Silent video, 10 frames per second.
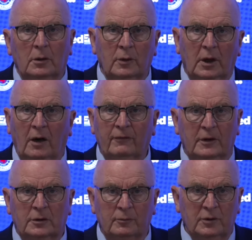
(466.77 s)
We have
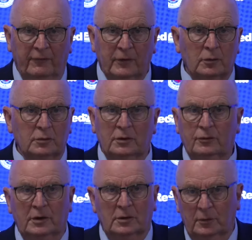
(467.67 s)
had some difficulties
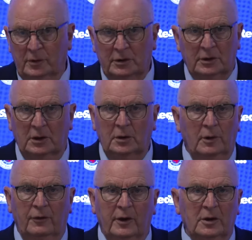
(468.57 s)
recently with the stadium
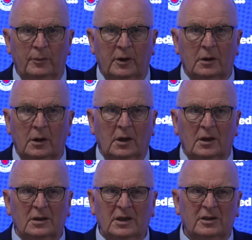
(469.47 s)
and things, but
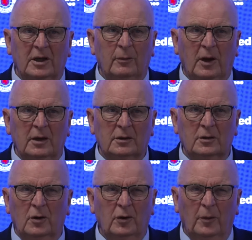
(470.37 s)
destabilising,
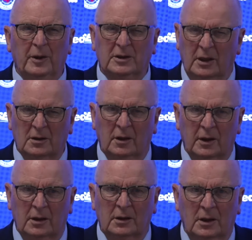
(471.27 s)
no, not particularly.